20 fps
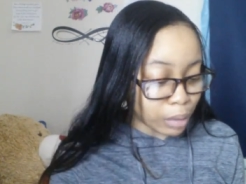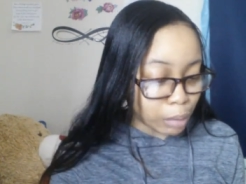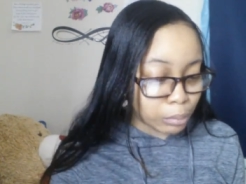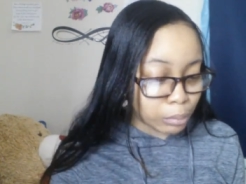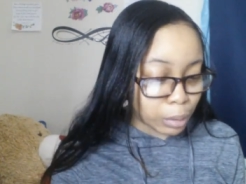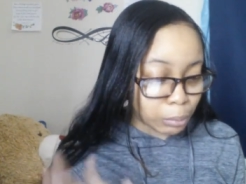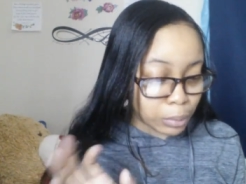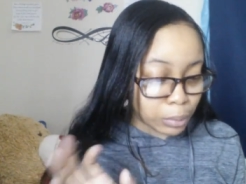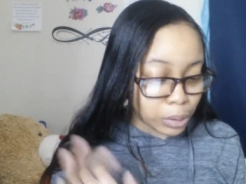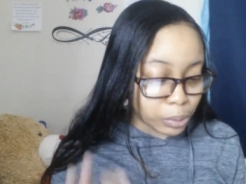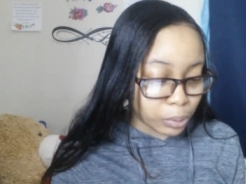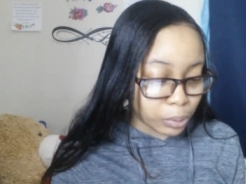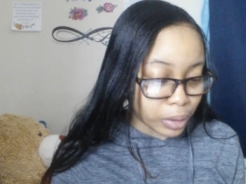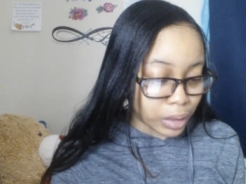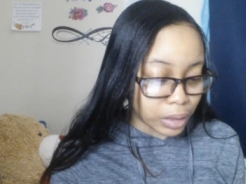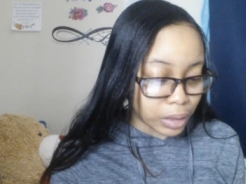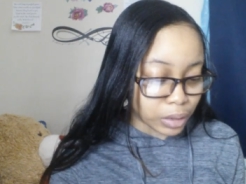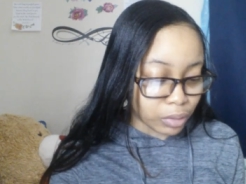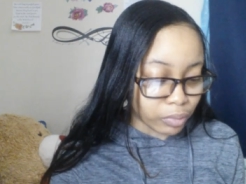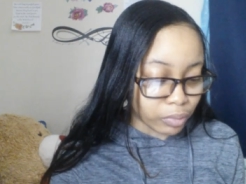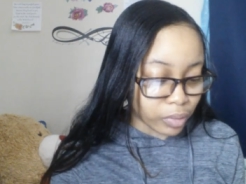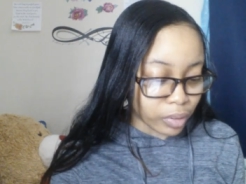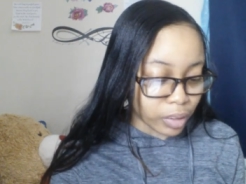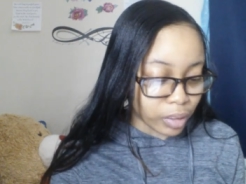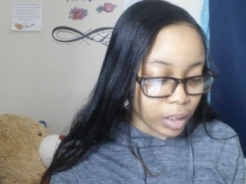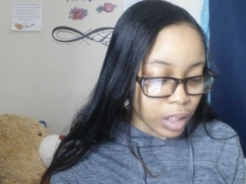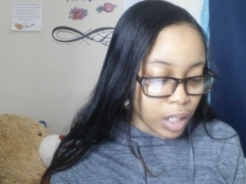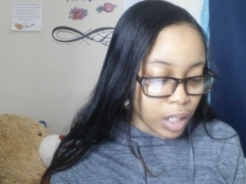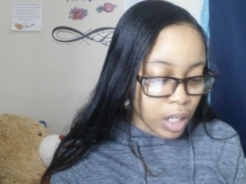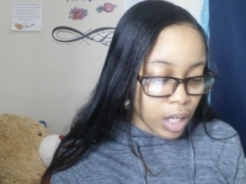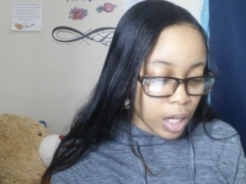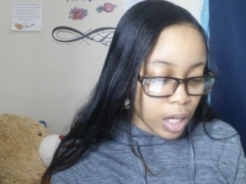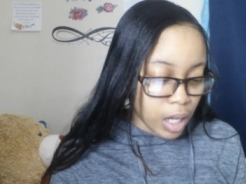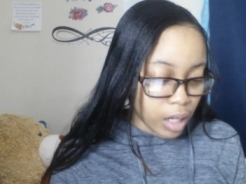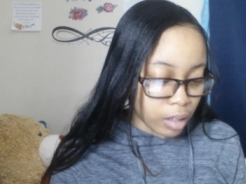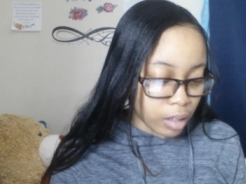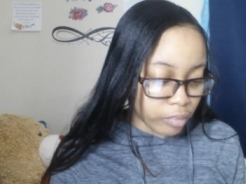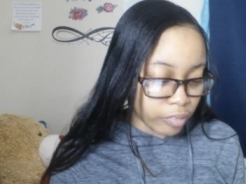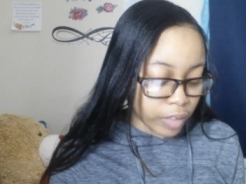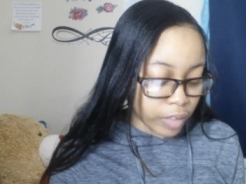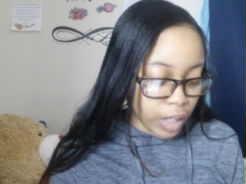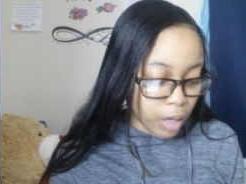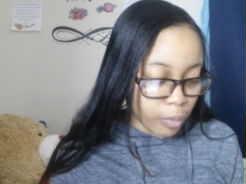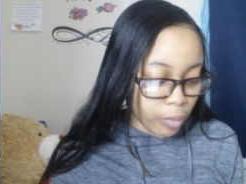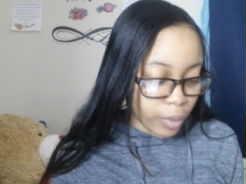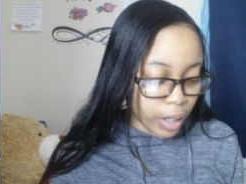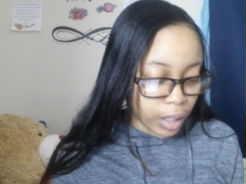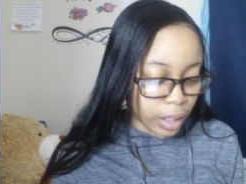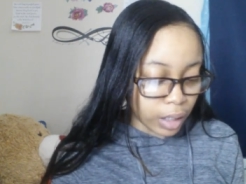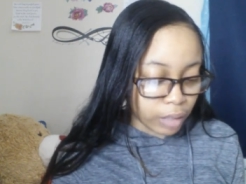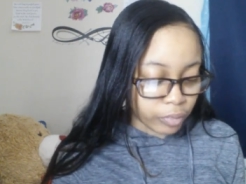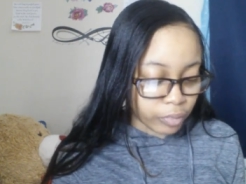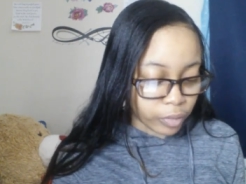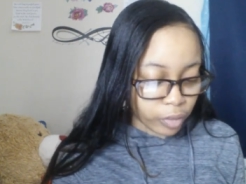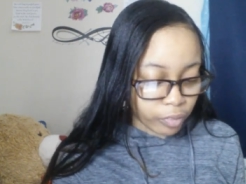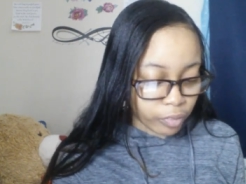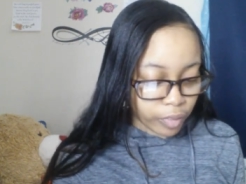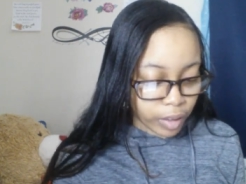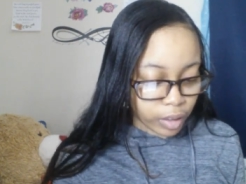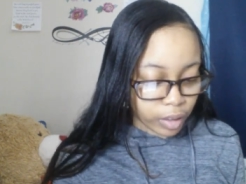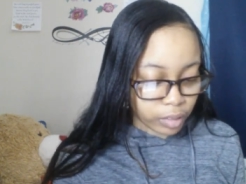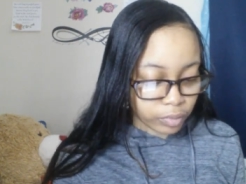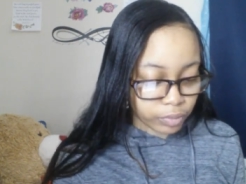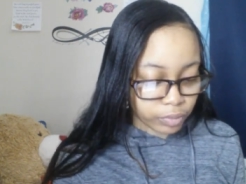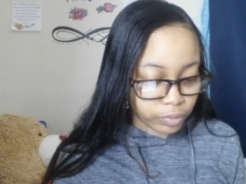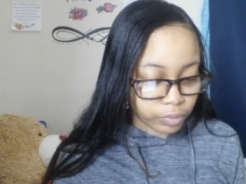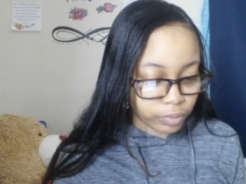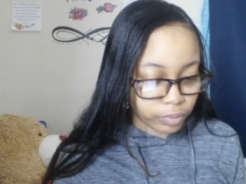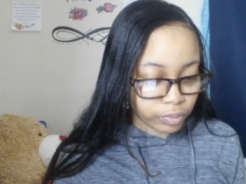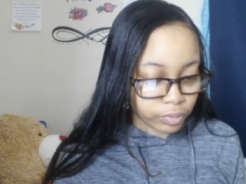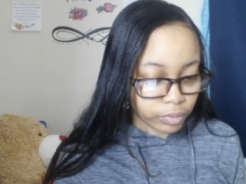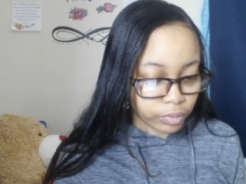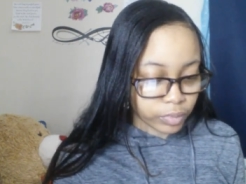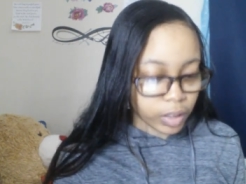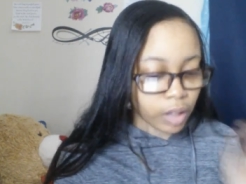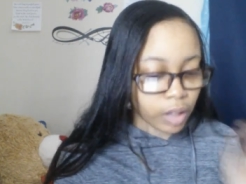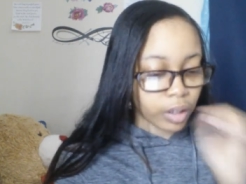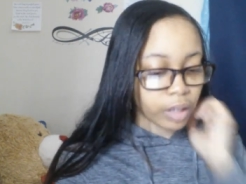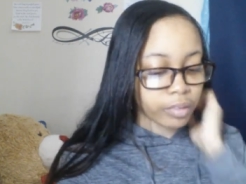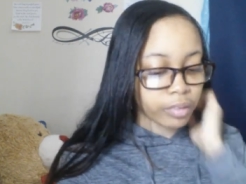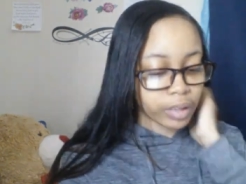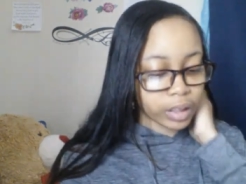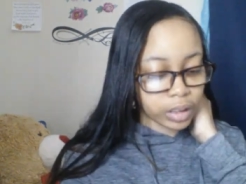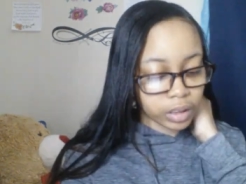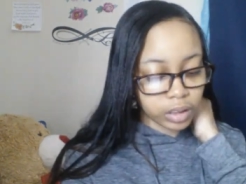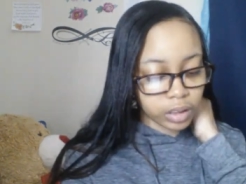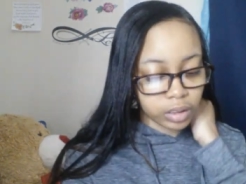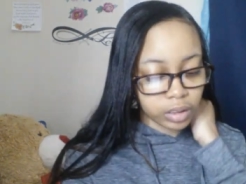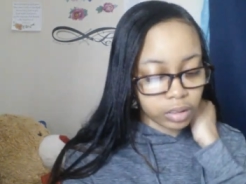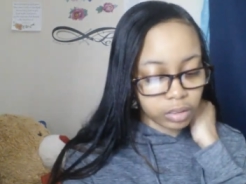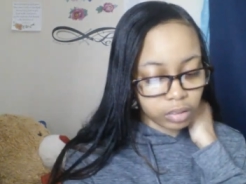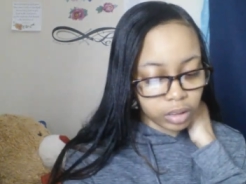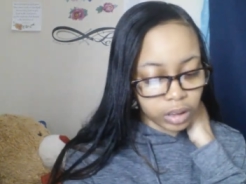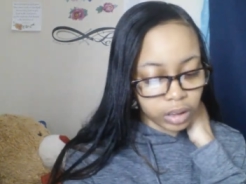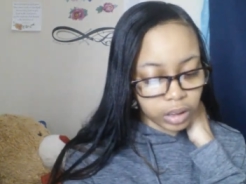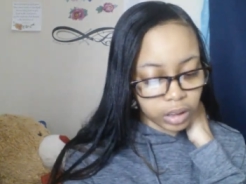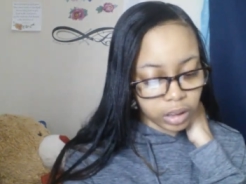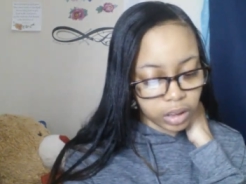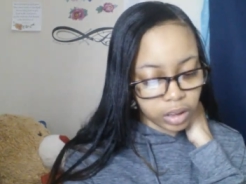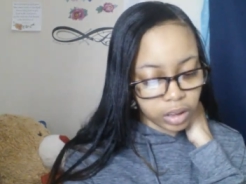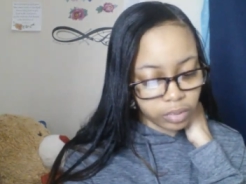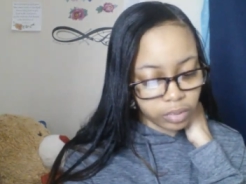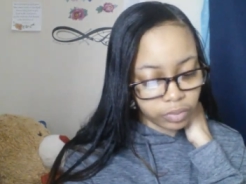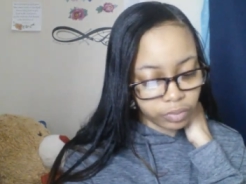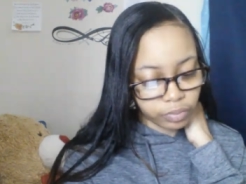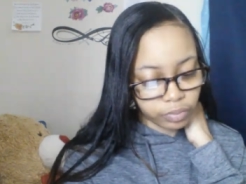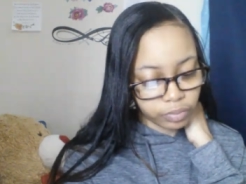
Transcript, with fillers: I'm, I'm enjoying it so far. I don't forgot where I left off at. Oh, here it is. Is this it?